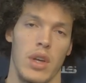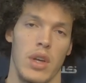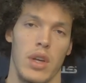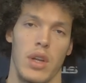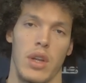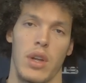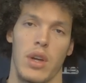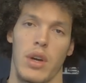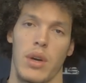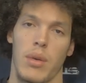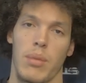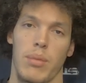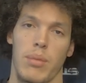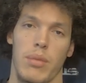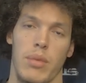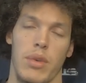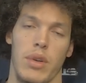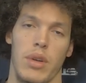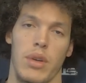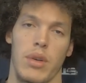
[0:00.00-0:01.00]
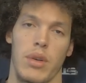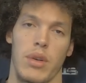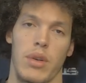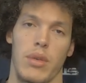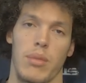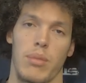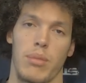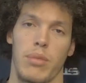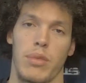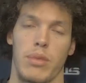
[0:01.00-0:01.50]
you know, I'm a
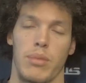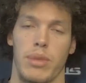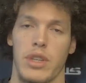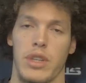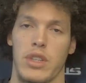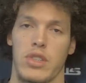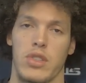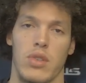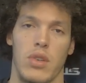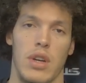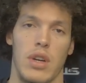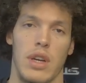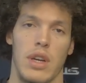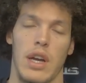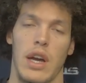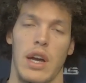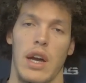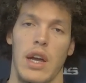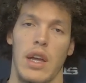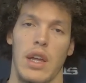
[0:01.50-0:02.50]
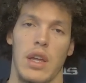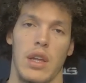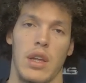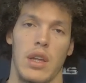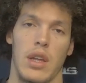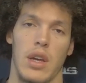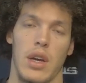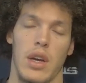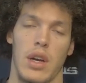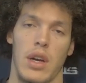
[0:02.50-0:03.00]
big, strong guy,
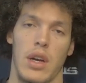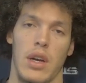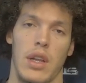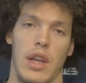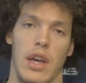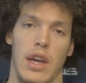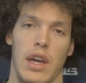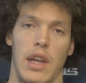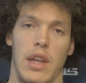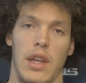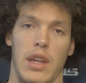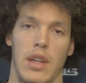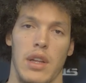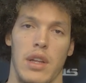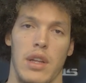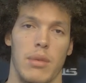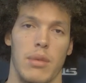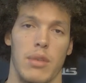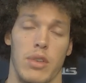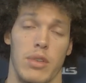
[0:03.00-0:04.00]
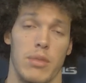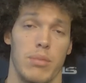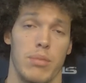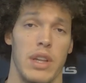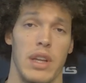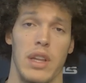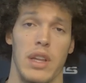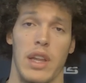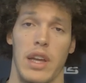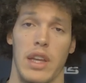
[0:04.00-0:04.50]
uh, and I got to
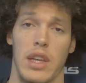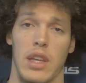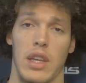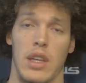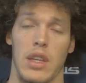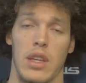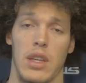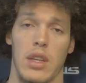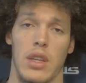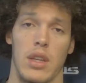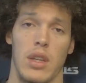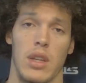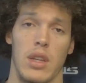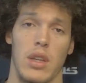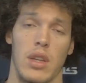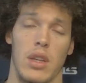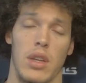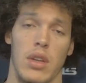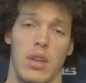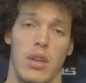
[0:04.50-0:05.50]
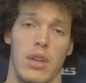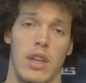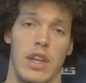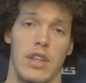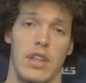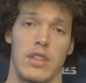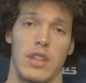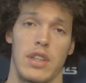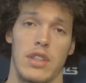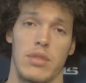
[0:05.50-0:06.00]
play like it. You know, and that,
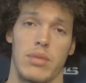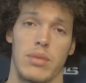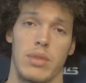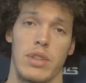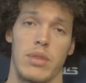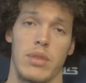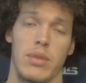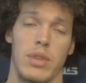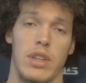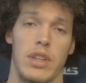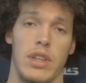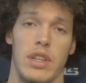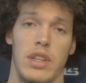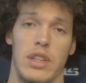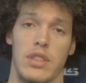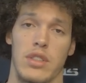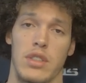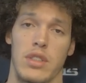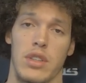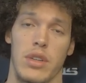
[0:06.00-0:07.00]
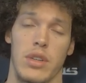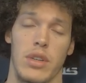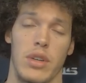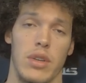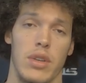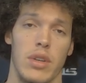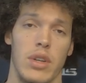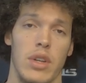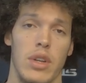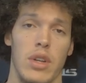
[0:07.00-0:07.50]
that's really what it is. You know, don't,
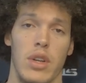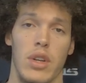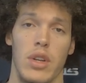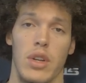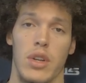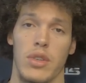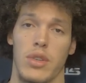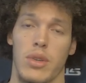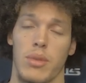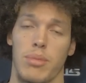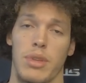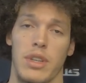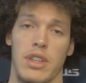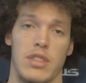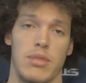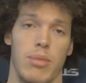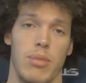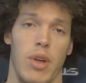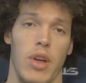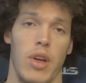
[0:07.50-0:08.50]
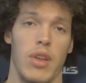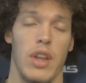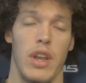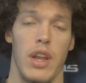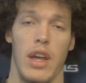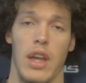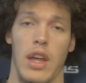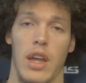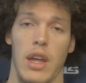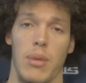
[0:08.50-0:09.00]
don't play smaller than
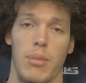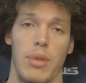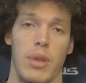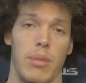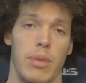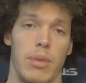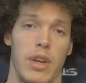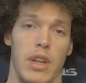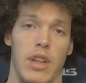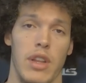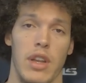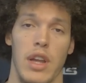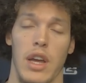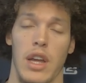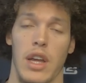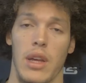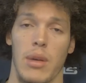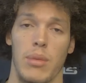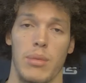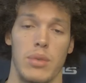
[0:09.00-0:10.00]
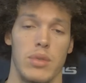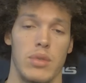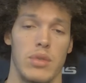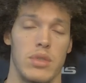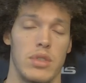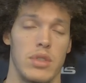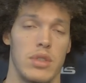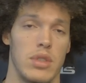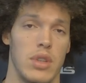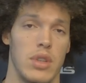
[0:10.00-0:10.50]
I am, play bigger than I am.
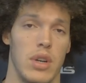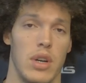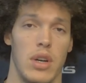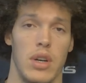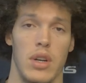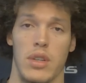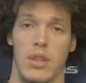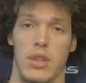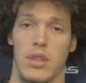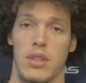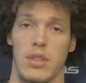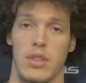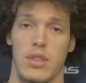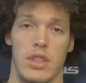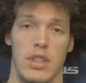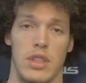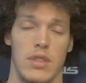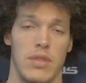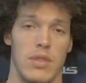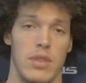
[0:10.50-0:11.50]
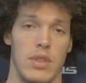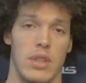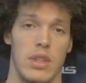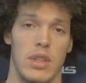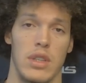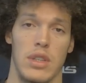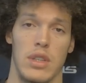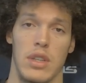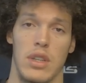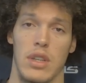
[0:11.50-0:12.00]
All six
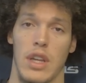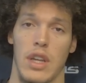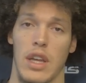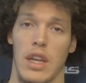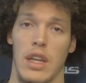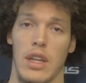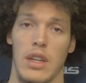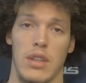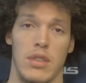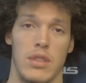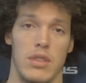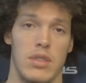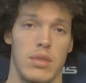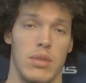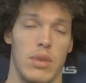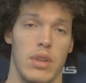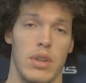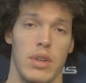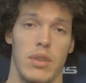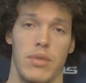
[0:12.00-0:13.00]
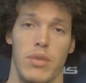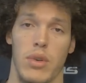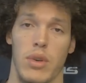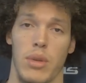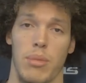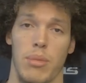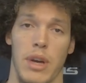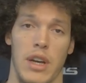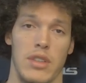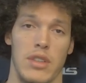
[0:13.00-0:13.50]
foot eight, 240
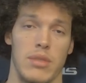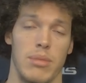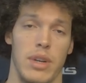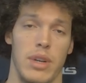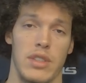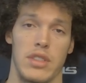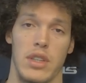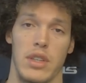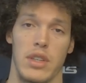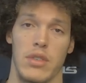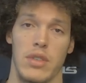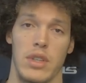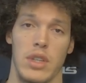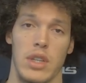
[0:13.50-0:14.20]
pounds of myself.